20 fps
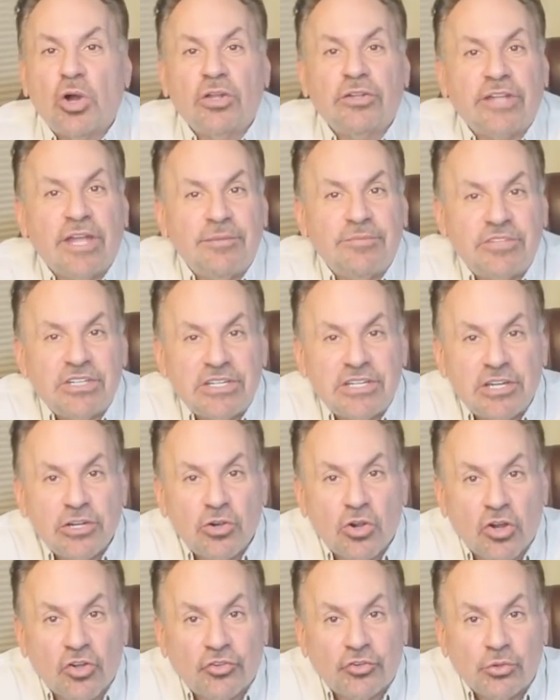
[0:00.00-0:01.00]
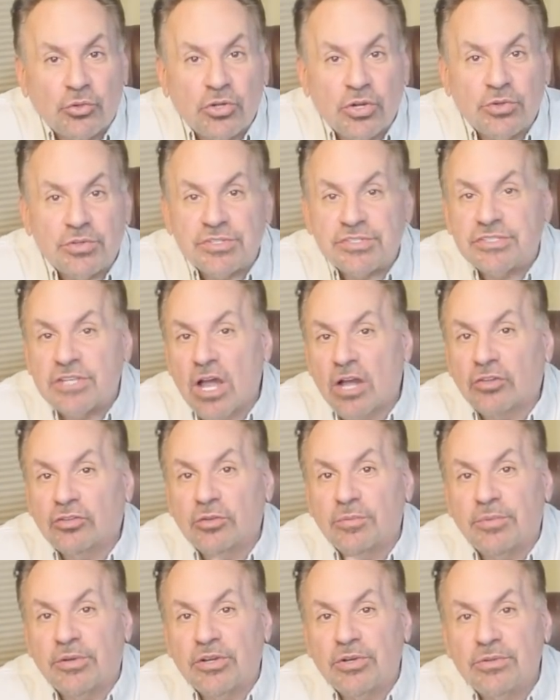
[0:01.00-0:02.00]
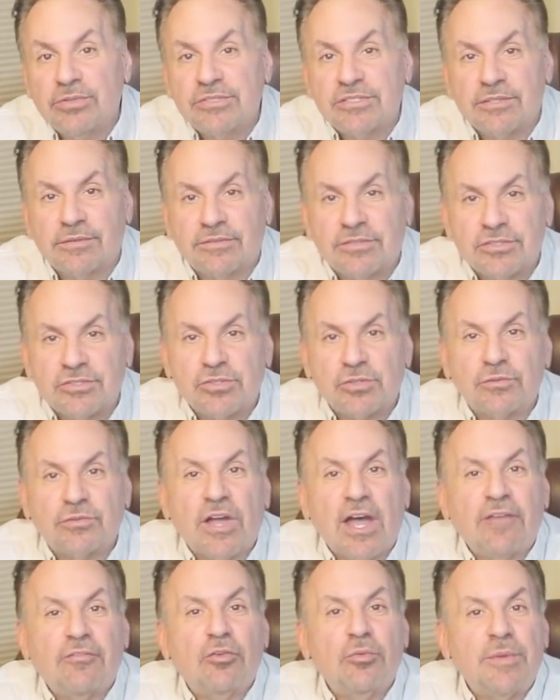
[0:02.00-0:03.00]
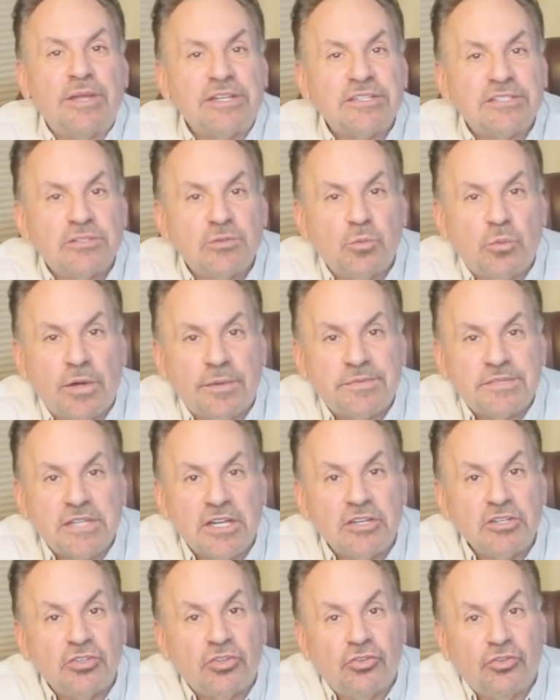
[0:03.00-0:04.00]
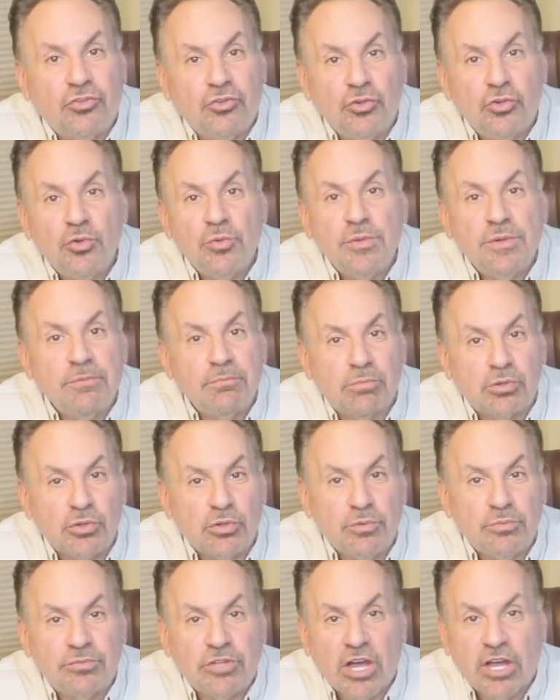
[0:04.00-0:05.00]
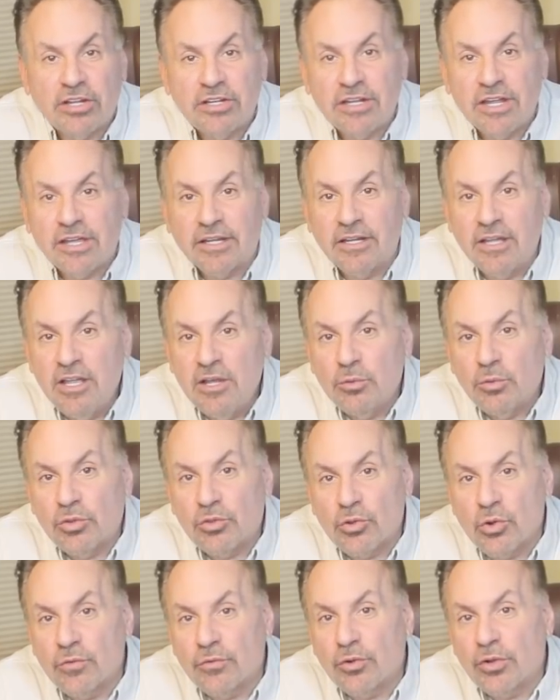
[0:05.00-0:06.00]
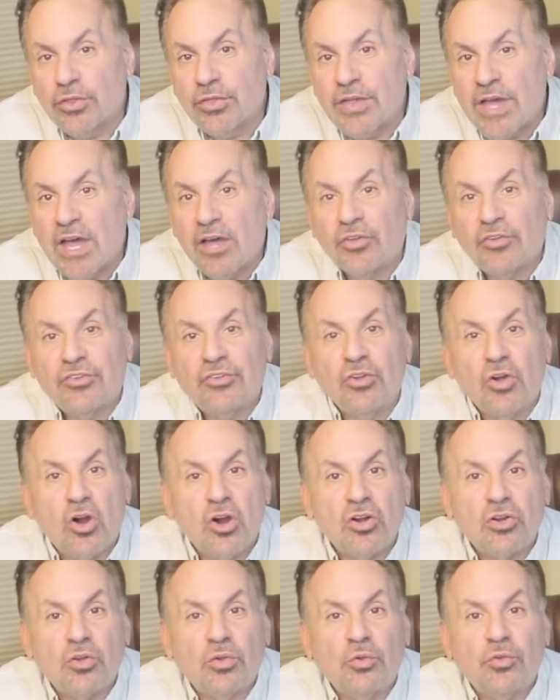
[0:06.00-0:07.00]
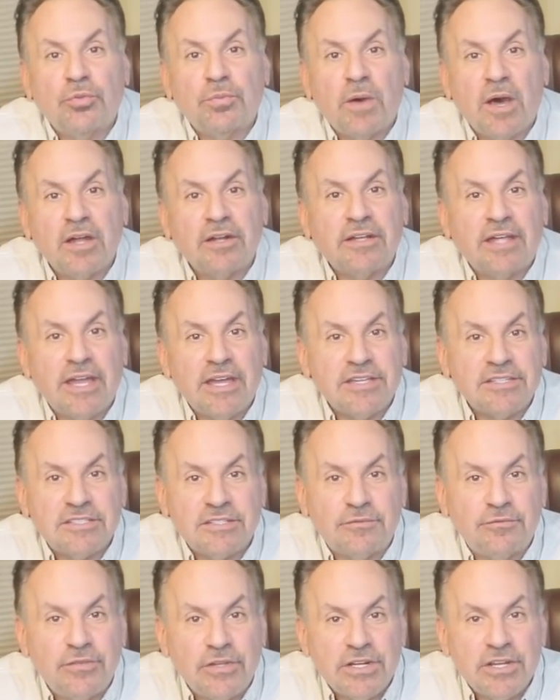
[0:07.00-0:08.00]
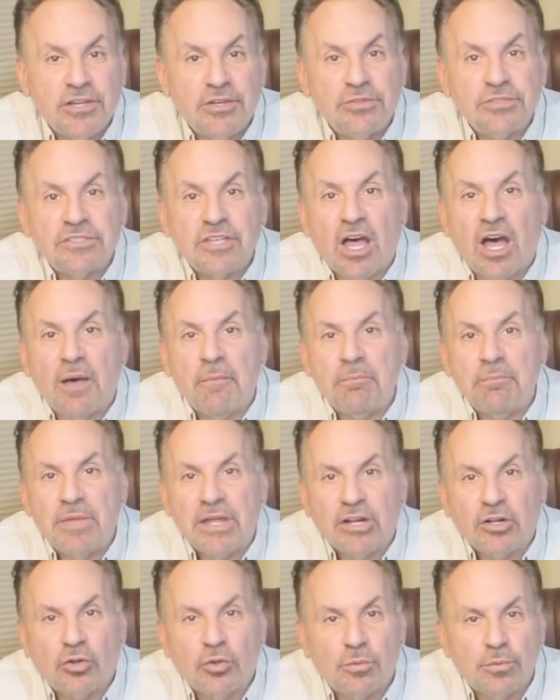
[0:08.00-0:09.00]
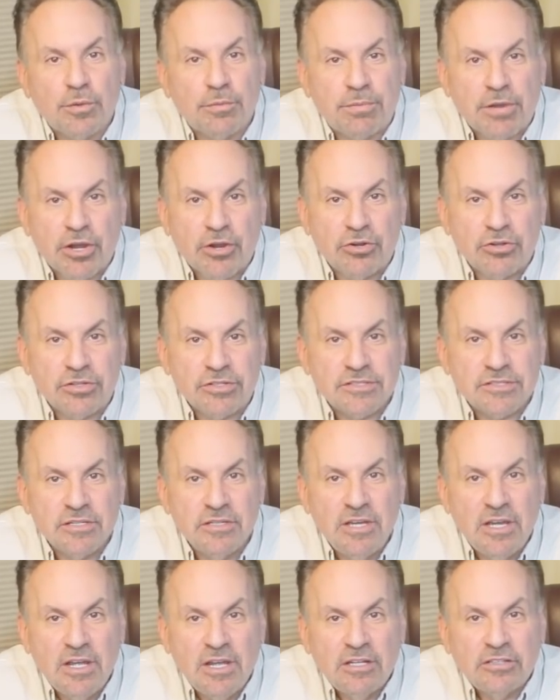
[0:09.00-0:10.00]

Alton, M D here, also known as Doctor Bones of the survival medicine website doom and bloom dot net, with over a thousand articles, podcasts, and videos on medical preparedness.